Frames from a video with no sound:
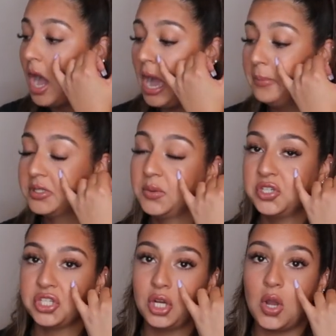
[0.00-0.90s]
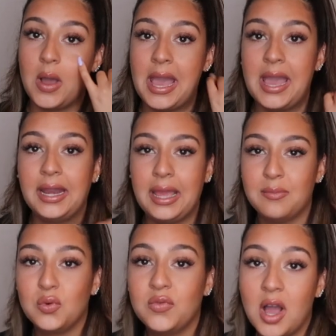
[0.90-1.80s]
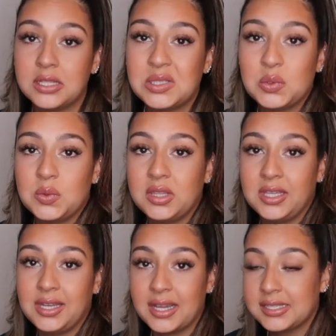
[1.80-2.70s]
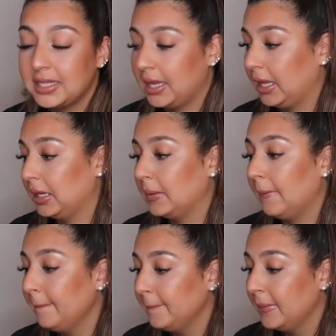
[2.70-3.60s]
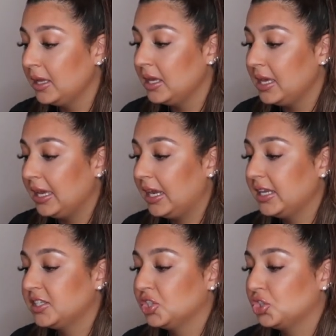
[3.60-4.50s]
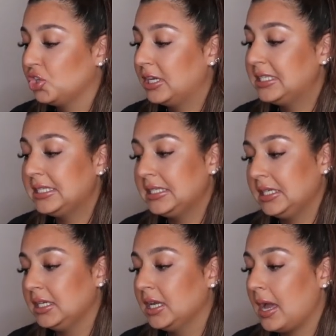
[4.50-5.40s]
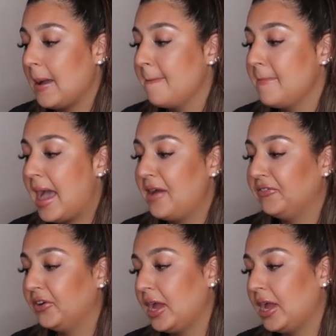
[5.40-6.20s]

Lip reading: So we're just gonna go ahead and move on to the next item. It is the Trestique, a matte for